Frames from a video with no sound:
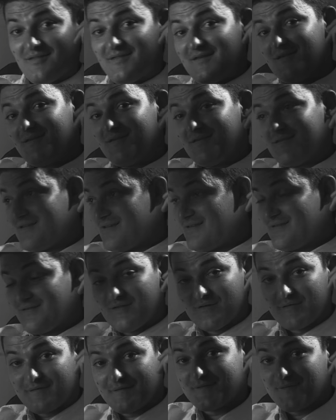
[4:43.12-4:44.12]
This is
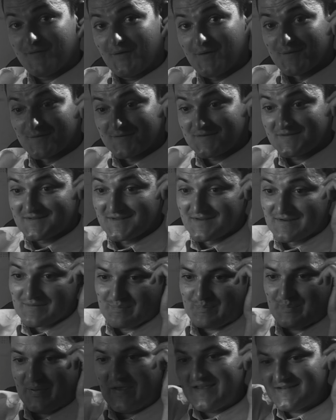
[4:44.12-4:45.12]
the first in a
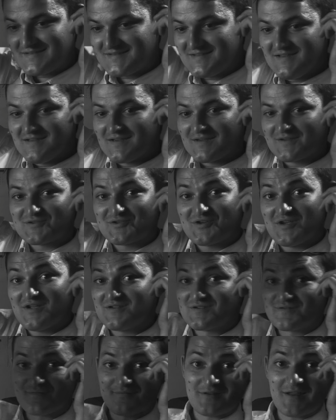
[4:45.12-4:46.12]
pissy
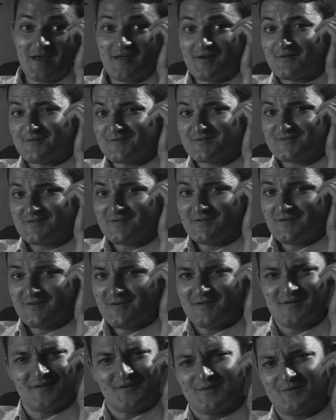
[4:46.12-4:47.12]
exchange of letters,
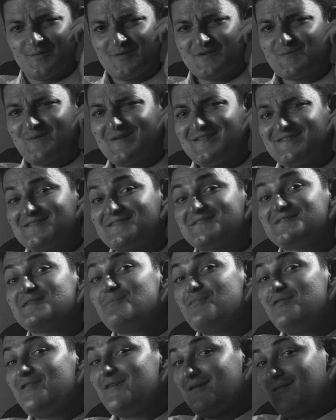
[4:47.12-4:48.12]
which went
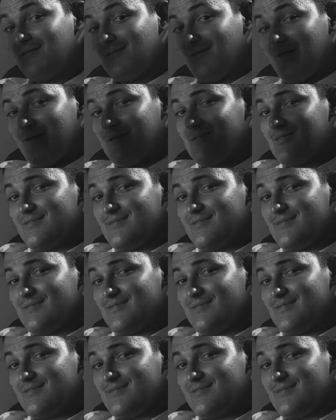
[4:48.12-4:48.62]
something like